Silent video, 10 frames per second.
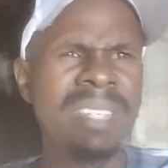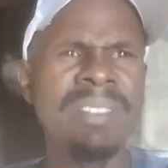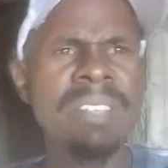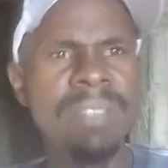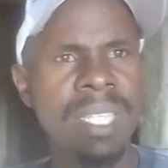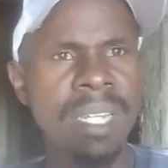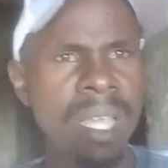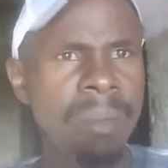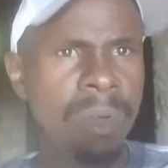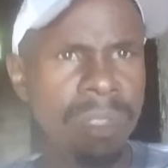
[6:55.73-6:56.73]
Even if it's an
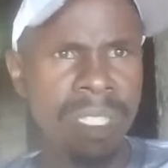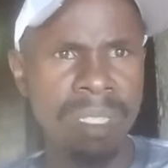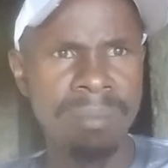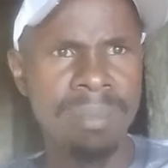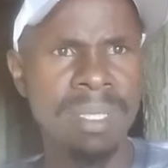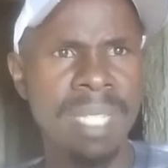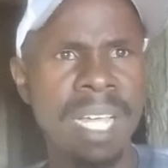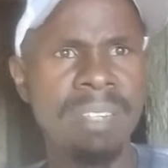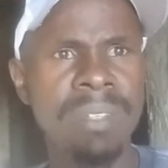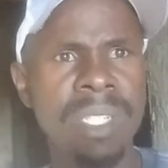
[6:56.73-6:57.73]
emoji,
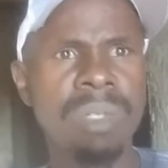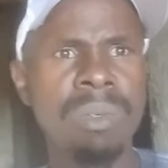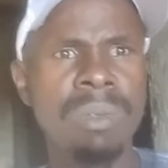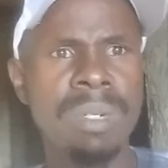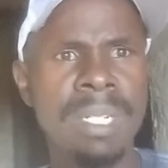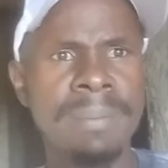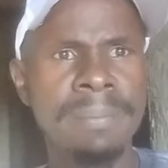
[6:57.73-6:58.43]
I'll feel so good.